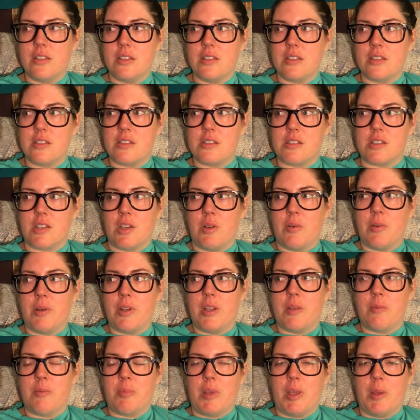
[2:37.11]
so
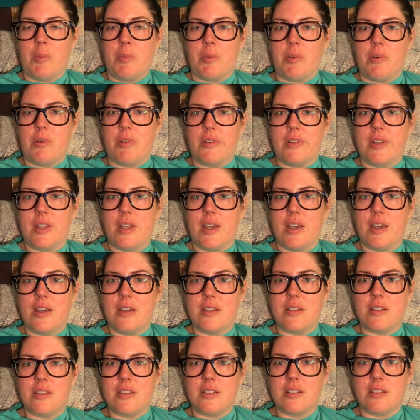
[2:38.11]
many people that
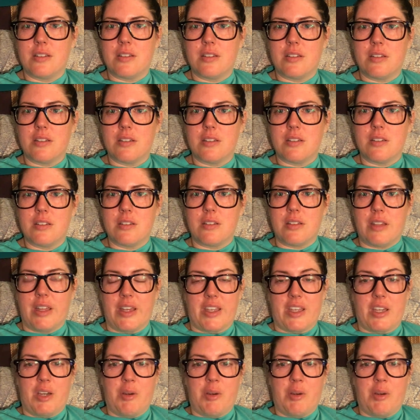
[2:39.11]
like